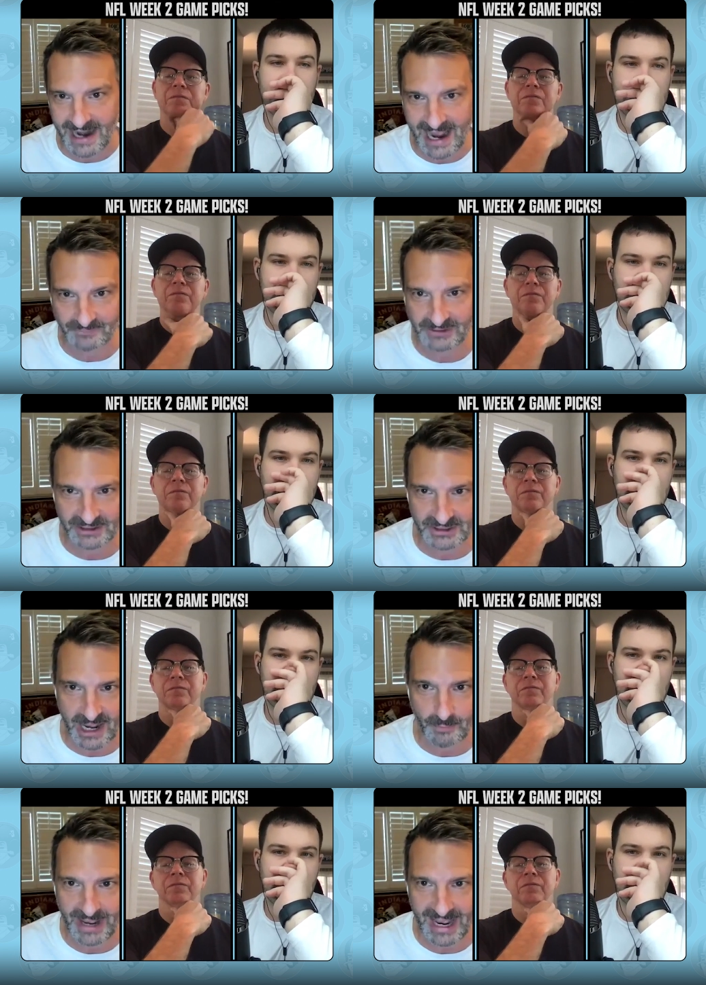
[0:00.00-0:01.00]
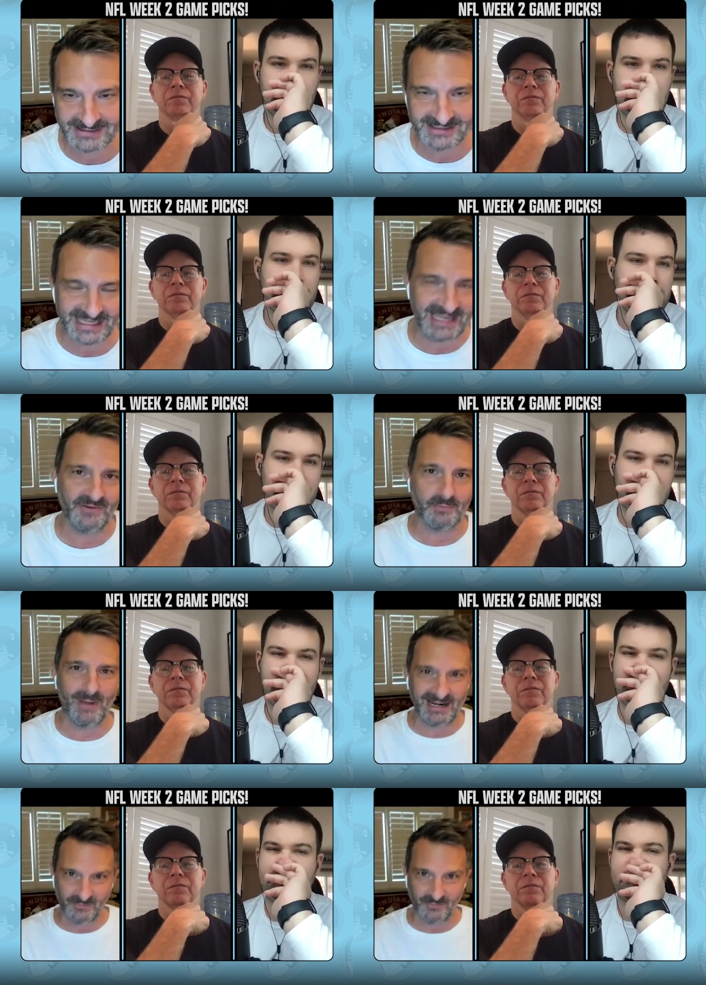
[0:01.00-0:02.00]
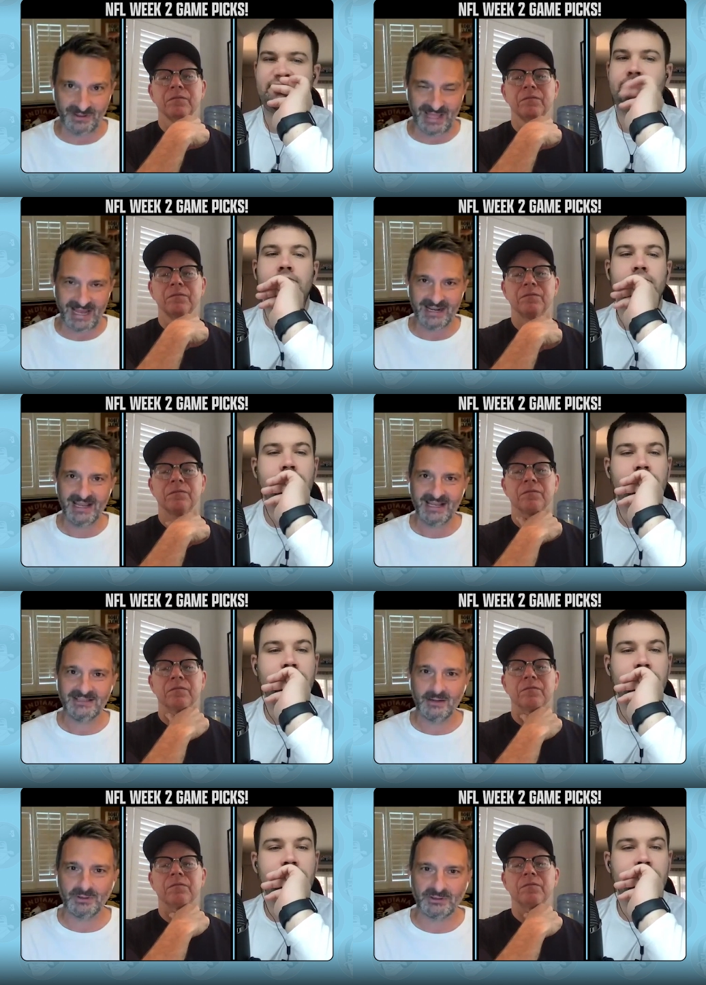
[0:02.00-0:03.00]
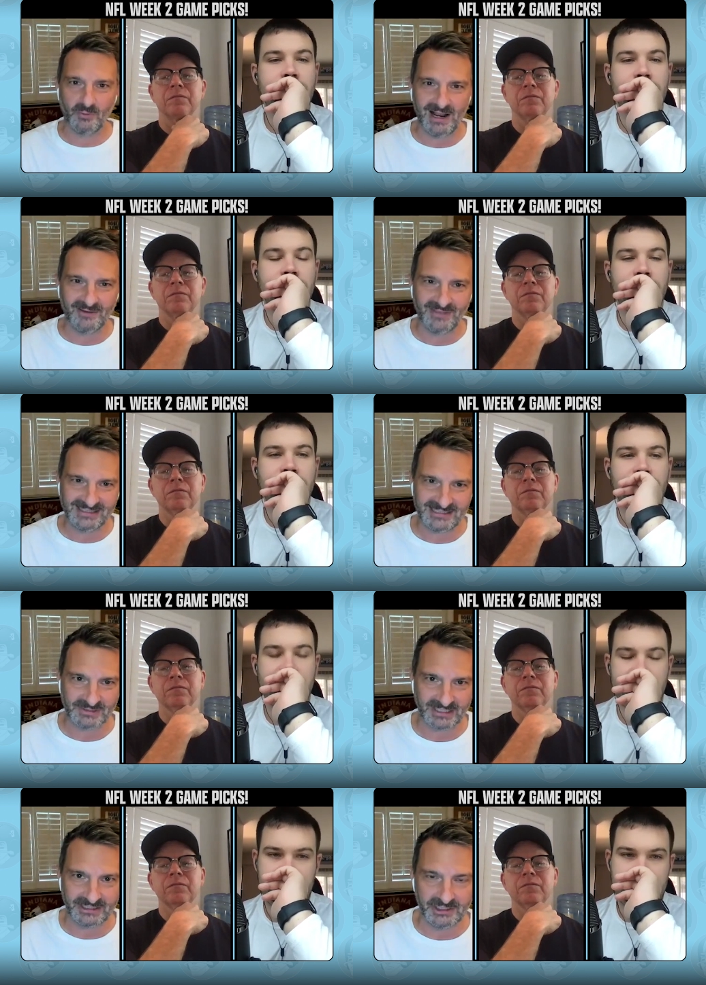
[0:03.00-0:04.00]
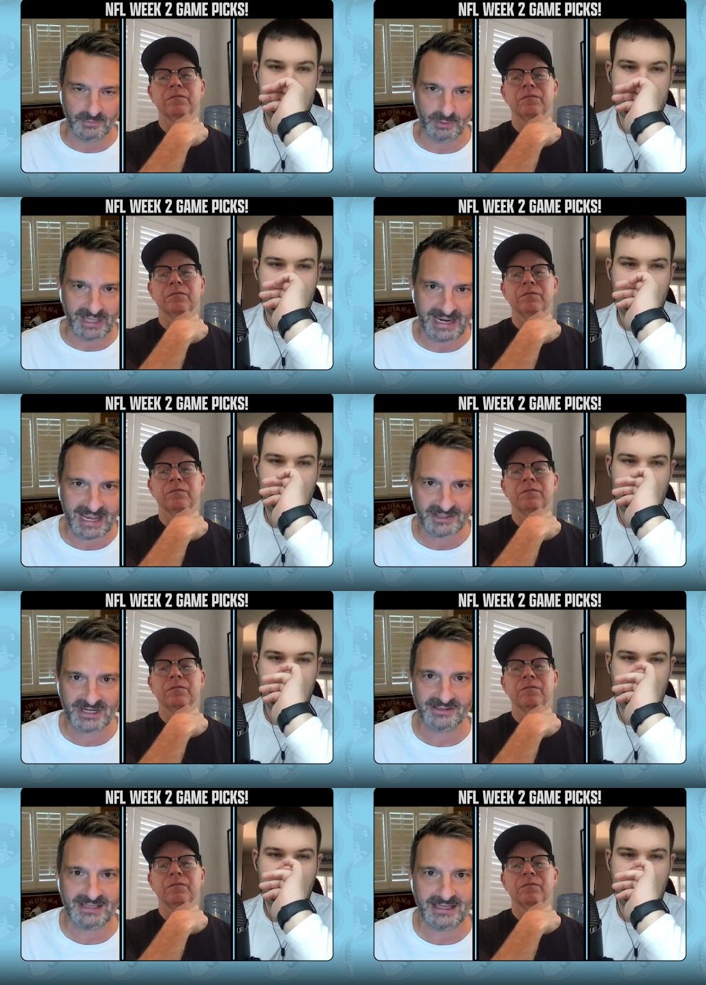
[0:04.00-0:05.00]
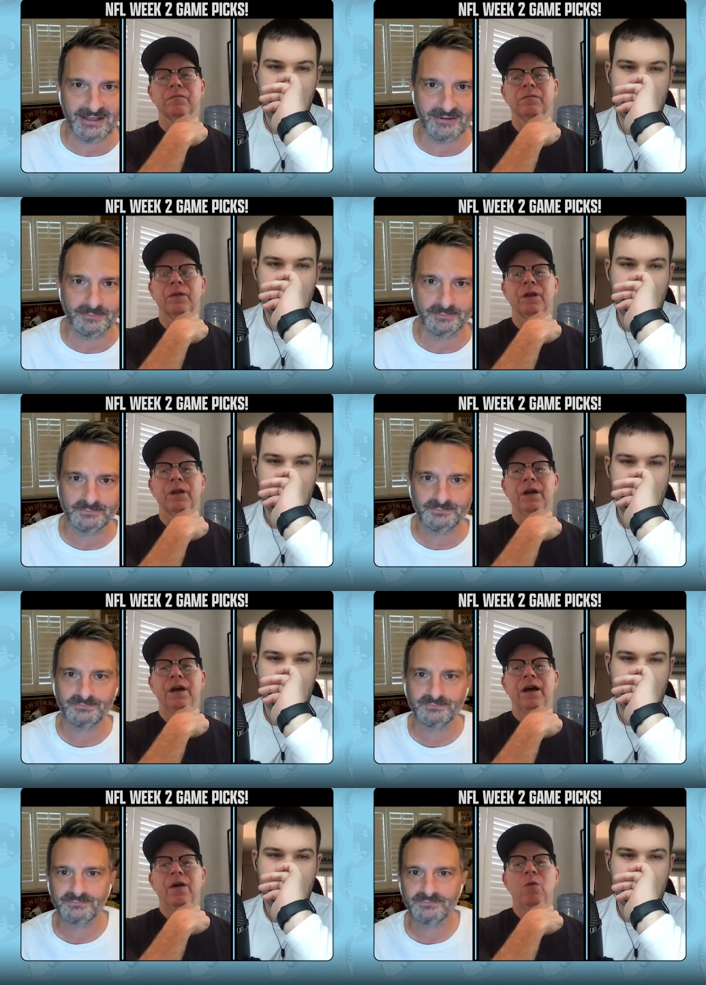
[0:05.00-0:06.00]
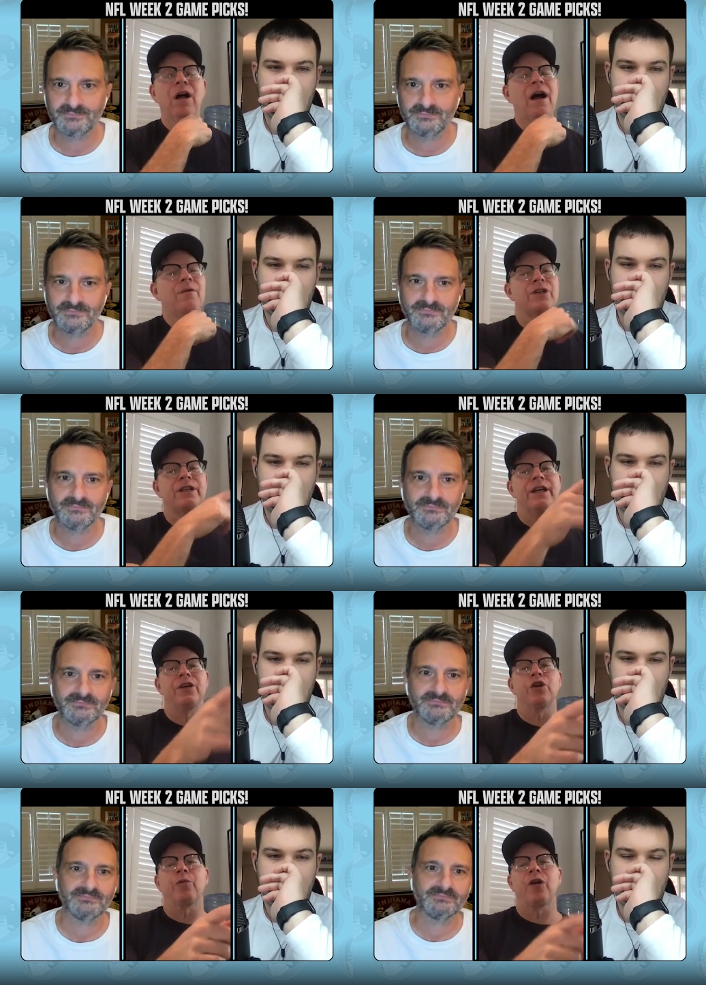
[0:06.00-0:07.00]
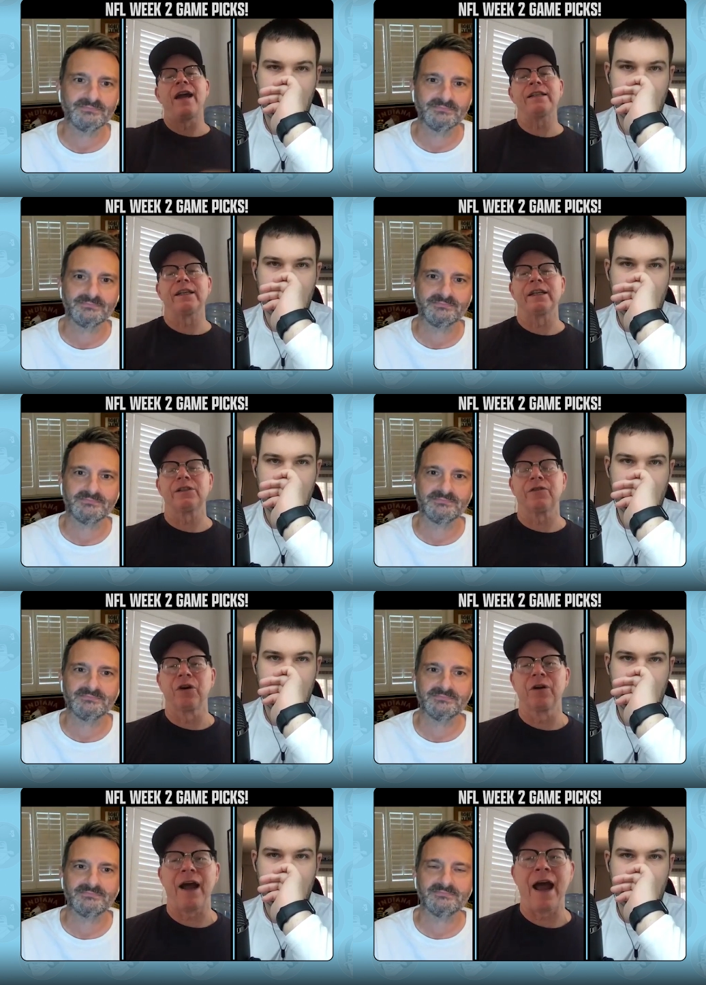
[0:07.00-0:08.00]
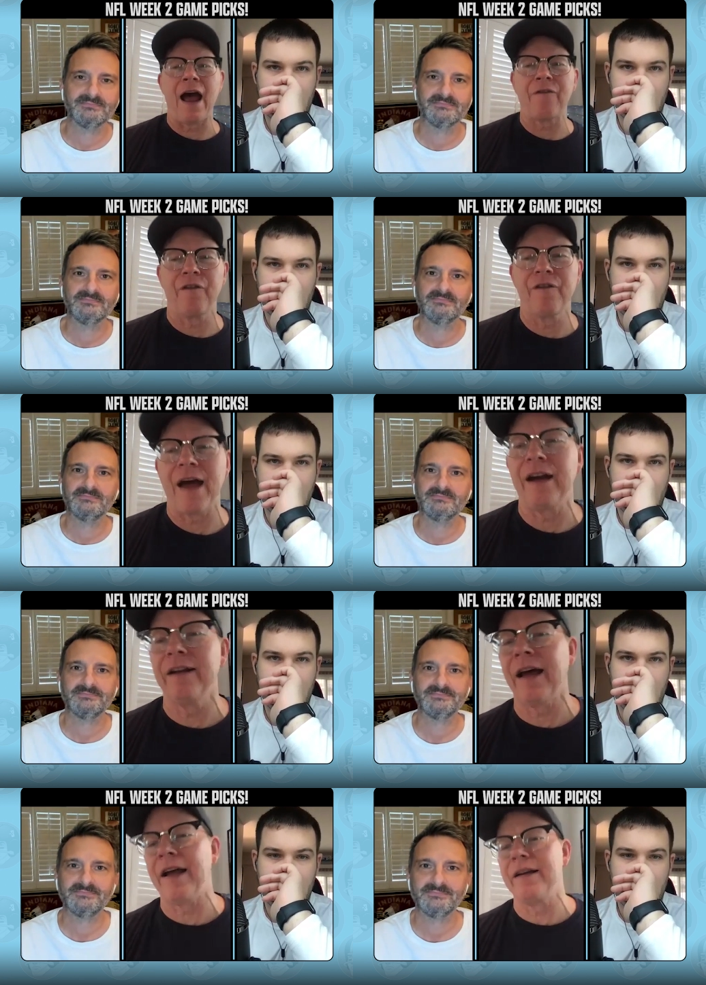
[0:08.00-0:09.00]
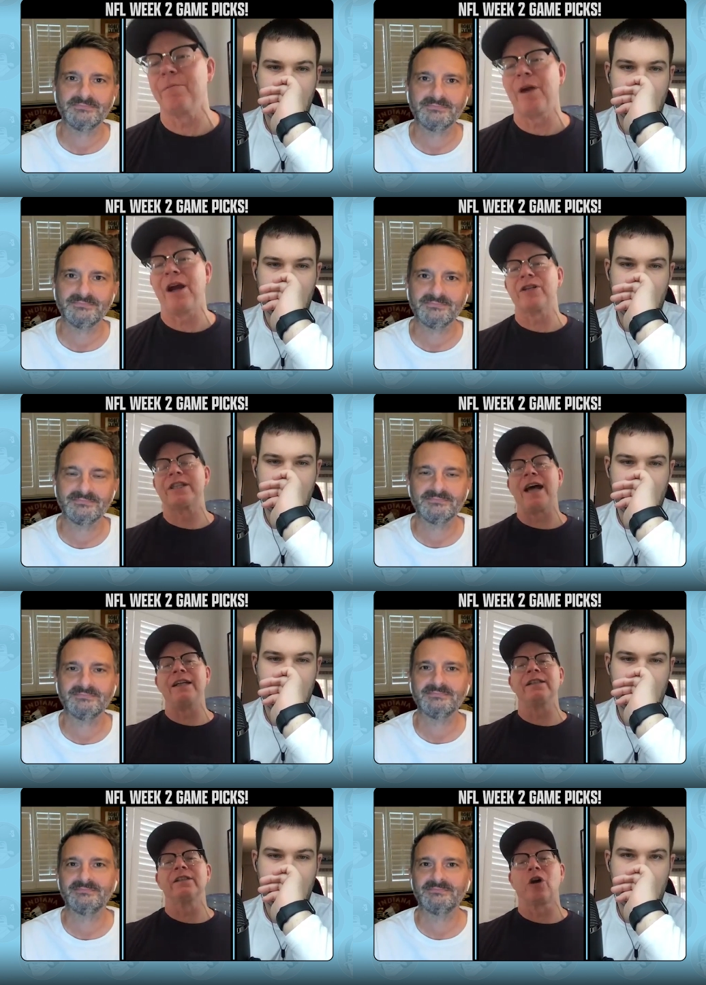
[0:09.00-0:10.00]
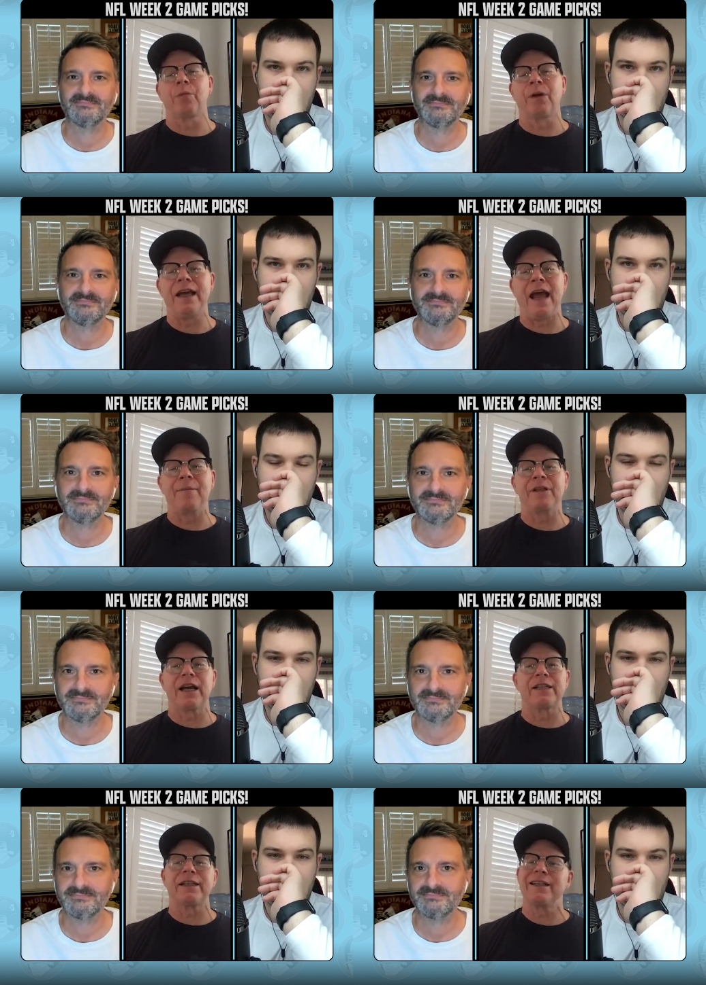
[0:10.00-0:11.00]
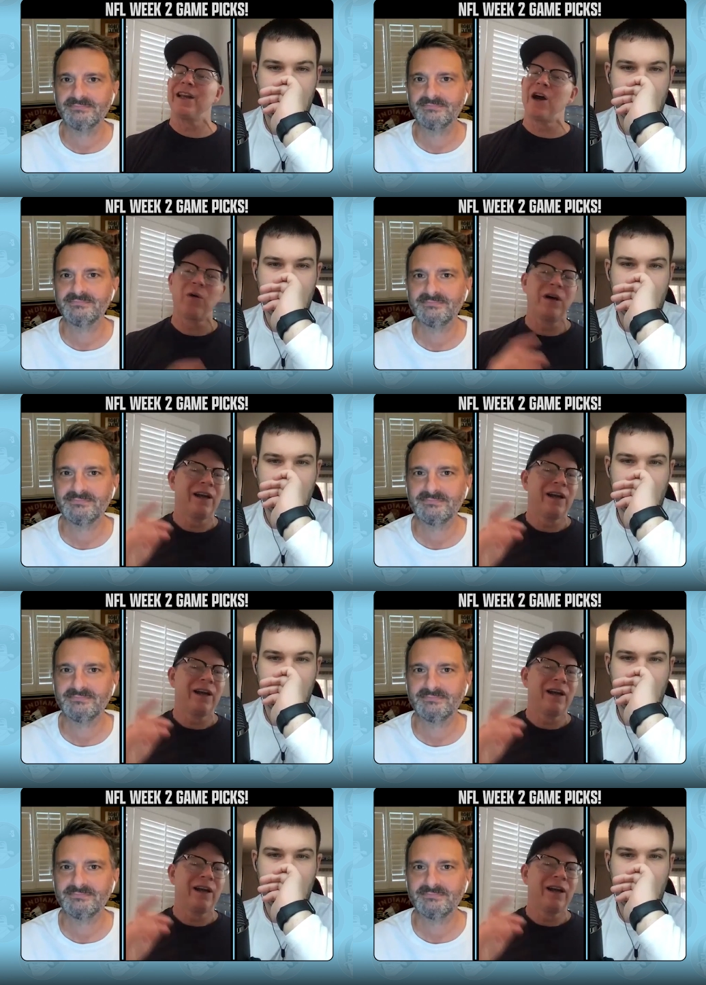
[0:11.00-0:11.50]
Speaker 1: half touchdown passes, even money for that. Number 12, that seems like a good play. Hench, say you?
Speaker 2: Well, I was singing your praises for half of that that Bears Titans opening game because I said, you know,